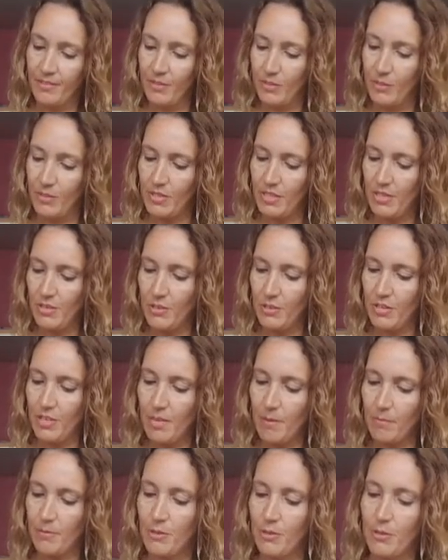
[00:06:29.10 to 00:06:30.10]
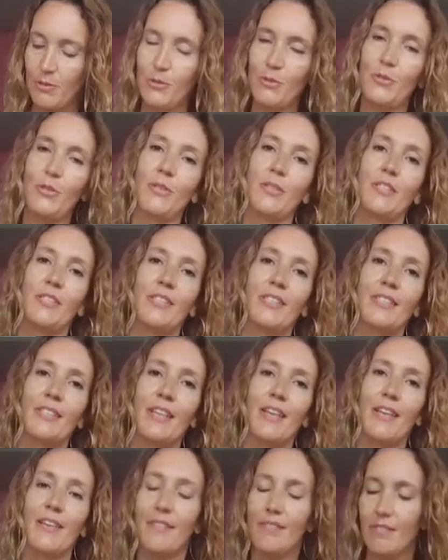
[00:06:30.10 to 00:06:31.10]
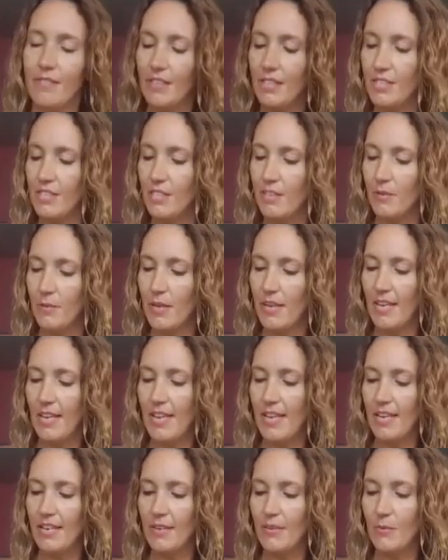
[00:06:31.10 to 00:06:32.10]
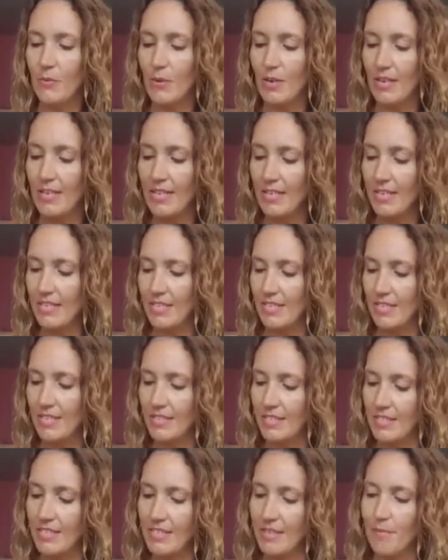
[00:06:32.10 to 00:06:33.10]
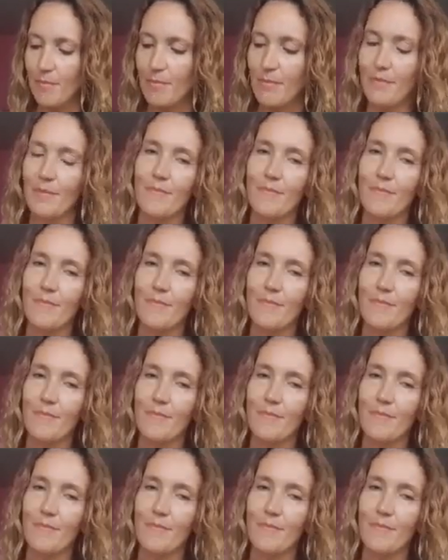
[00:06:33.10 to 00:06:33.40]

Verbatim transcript: Within a chapter, success and victory in relationship.